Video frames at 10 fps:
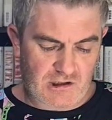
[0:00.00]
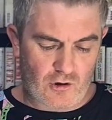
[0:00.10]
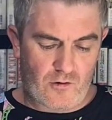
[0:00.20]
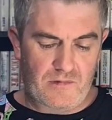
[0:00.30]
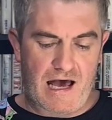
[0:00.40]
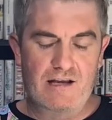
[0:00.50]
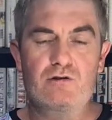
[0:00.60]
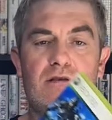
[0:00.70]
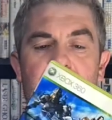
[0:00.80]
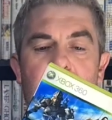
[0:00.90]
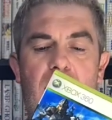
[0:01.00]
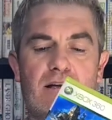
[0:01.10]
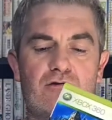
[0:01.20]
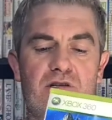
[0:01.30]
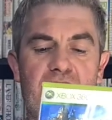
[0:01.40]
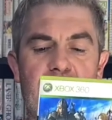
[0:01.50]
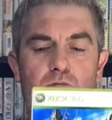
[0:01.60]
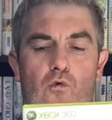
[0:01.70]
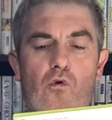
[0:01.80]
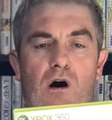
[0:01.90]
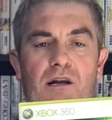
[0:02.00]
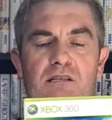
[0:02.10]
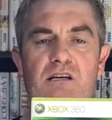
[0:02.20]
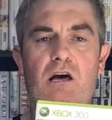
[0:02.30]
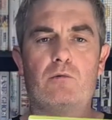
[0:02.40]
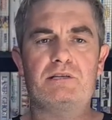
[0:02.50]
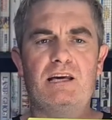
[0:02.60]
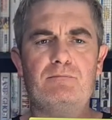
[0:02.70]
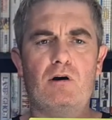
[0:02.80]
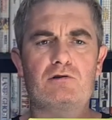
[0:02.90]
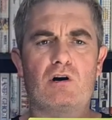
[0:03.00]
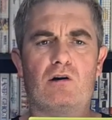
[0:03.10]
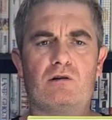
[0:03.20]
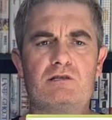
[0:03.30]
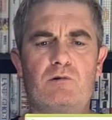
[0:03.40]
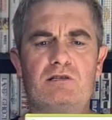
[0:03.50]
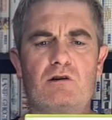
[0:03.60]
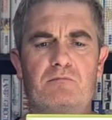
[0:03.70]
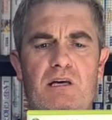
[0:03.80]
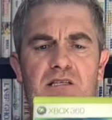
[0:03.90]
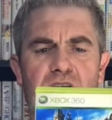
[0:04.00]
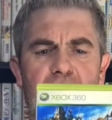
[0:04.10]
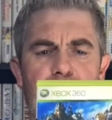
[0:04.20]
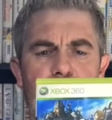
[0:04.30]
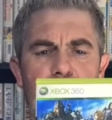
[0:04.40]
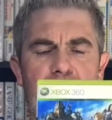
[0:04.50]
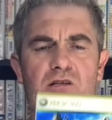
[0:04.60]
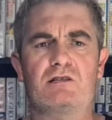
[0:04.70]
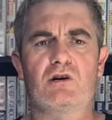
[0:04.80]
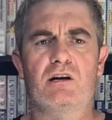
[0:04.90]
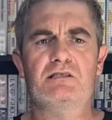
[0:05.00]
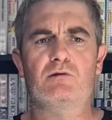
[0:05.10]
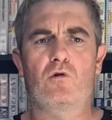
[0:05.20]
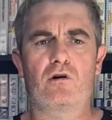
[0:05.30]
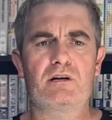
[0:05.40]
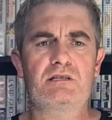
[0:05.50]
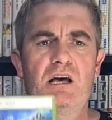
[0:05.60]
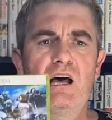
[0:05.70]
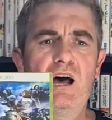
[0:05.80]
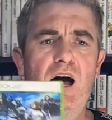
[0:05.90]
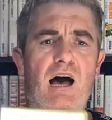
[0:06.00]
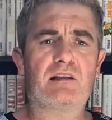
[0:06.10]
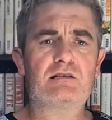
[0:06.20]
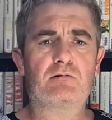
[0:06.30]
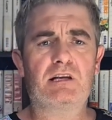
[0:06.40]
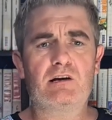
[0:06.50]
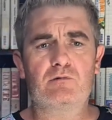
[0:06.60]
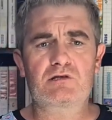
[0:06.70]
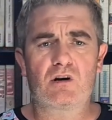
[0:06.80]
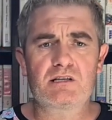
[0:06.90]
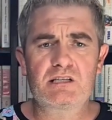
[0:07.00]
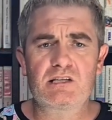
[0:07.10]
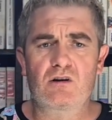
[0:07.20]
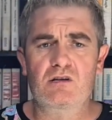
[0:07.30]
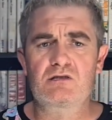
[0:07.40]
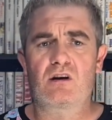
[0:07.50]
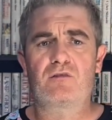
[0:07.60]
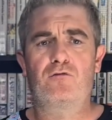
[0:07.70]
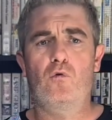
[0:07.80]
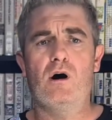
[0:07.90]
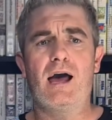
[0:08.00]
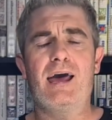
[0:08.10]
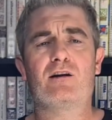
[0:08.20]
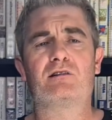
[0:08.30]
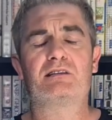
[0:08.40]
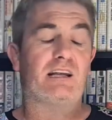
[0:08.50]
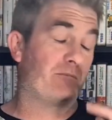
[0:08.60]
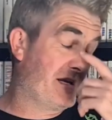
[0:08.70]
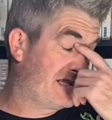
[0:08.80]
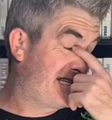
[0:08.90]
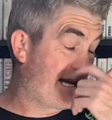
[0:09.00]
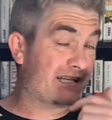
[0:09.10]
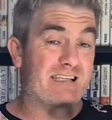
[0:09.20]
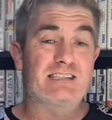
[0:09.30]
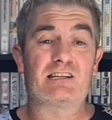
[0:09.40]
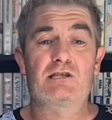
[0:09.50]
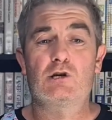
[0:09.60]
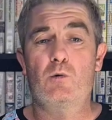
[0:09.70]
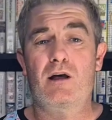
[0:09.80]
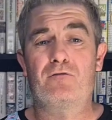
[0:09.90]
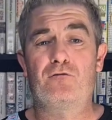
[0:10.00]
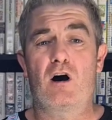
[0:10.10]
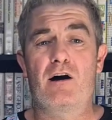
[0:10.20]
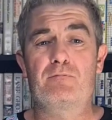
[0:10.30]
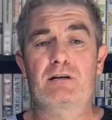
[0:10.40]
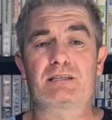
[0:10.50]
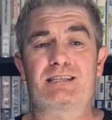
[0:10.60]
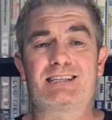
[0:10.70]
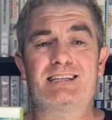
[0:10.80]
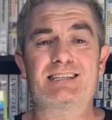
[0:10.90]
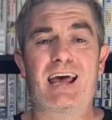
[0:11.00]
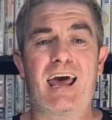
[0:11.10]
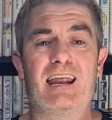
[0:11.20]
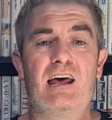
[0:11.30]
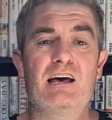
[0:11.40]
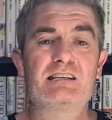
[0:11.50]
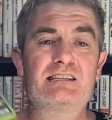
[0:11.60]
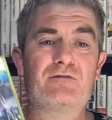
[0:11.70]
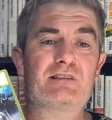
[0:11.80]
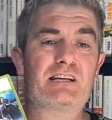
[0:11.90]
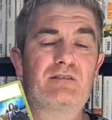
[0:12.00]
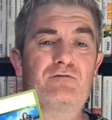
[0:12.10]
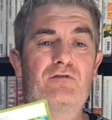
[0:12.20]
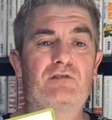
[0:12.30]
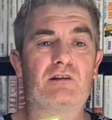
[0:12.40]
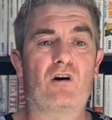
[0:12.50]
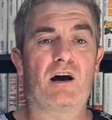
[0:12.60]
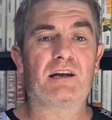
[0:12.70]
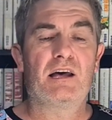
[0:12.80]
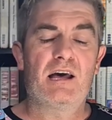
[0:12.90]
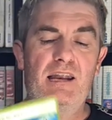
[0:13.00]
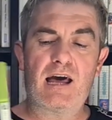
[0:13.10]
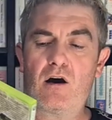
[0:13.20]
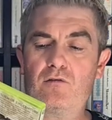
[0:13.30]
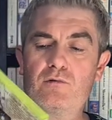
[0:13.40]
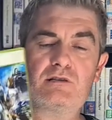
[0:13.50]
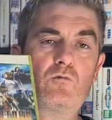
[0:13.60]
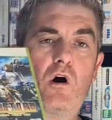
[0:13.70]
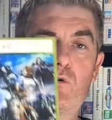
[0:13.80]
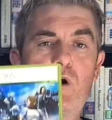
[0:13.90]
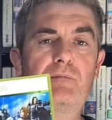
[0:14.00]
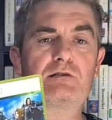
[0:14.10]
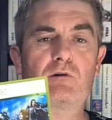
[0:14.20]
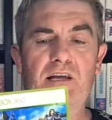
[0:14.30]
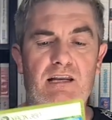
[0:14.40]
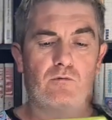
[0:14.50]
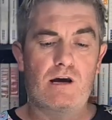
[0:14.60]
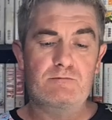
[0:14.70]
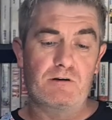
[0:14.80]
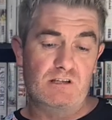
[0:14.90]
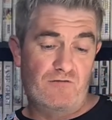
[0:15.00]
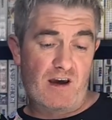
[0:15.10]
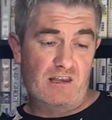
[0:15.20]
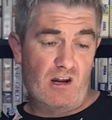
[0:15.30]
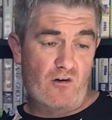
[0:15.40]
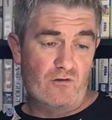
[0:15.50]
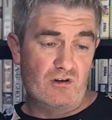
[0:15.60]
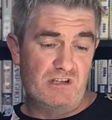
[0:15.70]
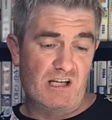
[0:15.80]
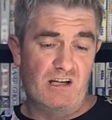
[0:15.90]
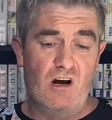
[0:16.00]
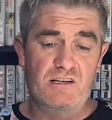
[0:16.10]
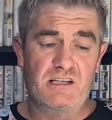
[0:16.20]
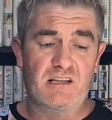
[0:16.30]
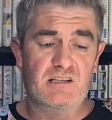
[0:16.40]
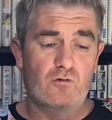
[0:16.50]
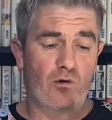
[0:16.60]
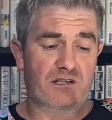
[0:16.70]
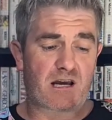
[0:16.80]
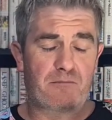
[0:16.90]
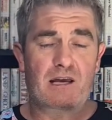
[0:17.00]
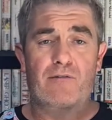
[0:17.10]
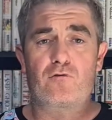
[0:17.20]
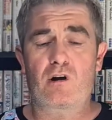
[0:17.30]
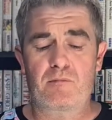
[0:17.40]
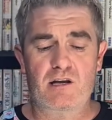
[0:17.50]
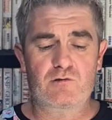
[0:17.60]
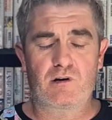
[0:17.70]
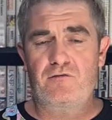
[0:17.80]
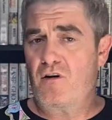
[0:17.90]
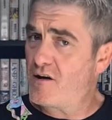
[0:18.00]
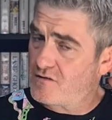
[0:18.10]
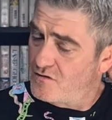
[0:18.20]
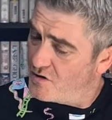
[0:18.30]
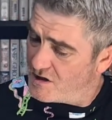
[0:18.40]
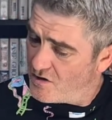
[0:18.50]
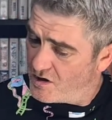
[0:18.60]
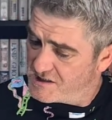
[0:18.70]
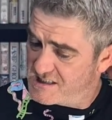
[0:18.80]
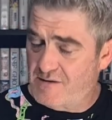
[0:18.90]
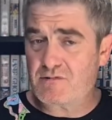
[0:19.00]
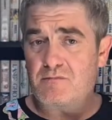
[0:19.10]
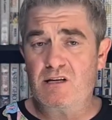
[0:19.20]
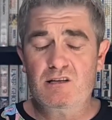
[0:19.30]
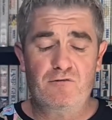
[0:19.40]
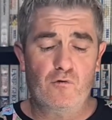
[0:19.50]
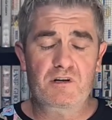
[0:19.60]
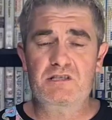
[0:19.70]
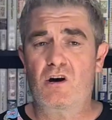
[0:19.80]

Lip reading: Storm, the 100-Year War. And that's a Koei Tecmo title, this one. So I'm guessing it's pretty much like Dynasty Warriors. This one here was $19.94. And on the dealer meter, sadly, sits at a 2 out of 5 because it sits at $17.59. Now, the reason why I grabbed this one anyway is because of the fact that over in New Zealand, I see this always coming up for around about $25 to $30, sometimes up to $40.